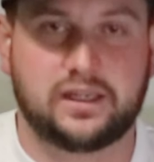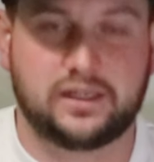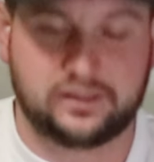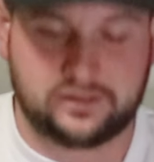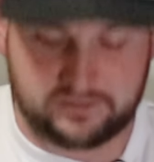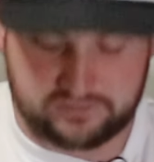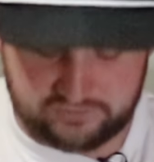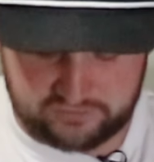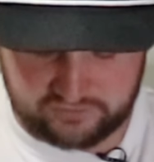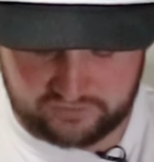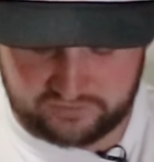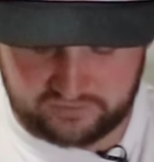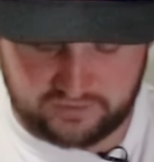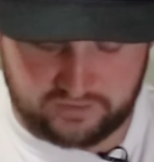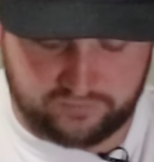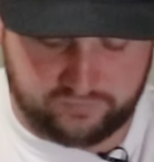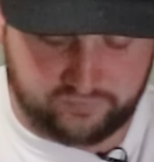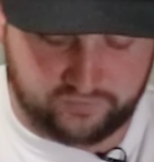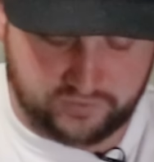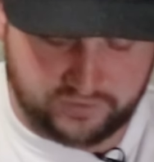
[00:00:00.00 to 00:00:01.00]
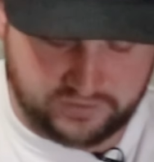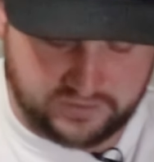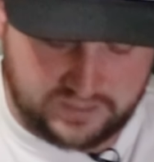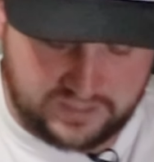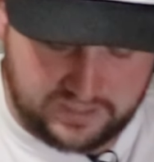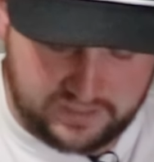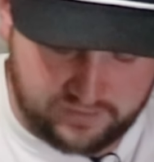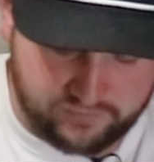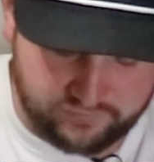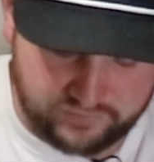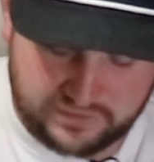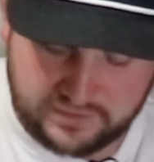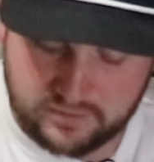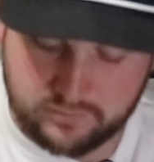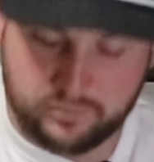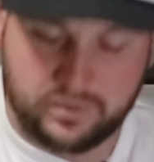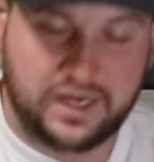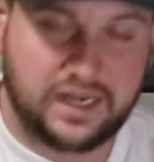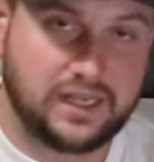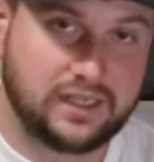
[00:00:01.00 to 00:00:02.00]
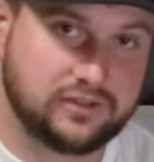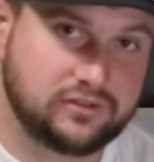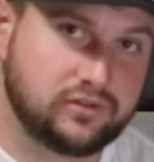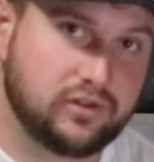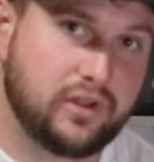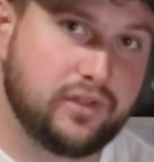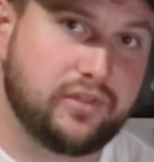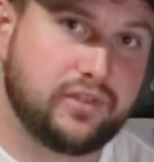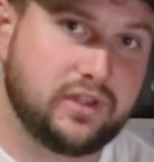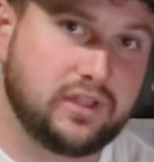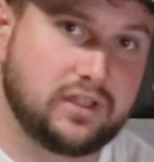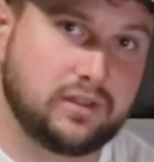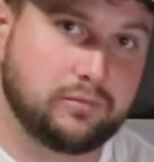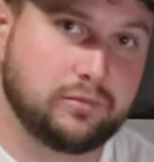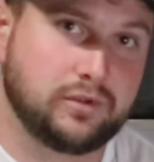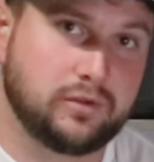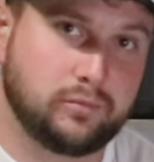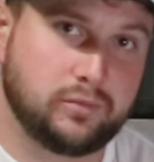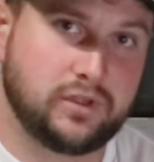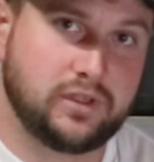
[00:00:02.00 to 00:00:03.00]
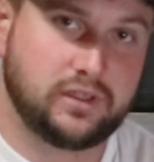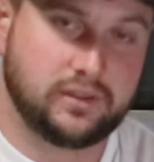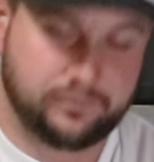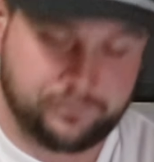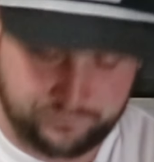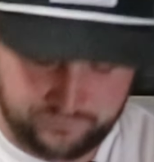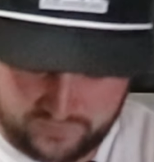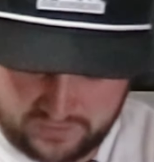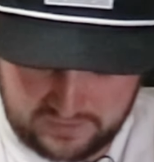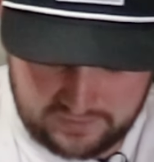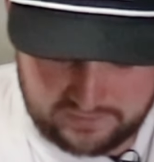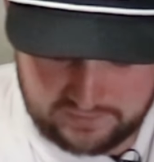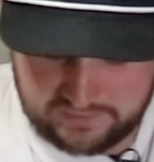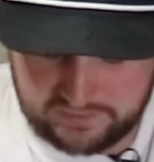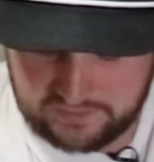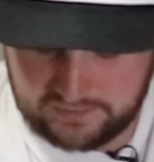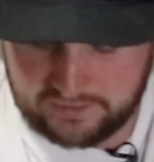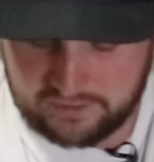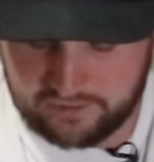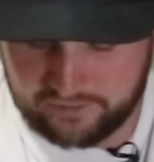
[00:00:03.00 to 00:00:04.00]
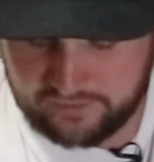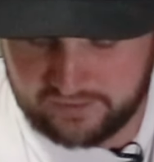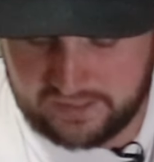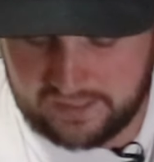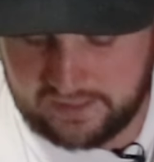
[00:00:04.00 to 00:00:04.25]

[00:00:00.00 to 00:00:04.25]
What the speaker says: and it's just fun to have in the bag, so I think I'm going to be leaning on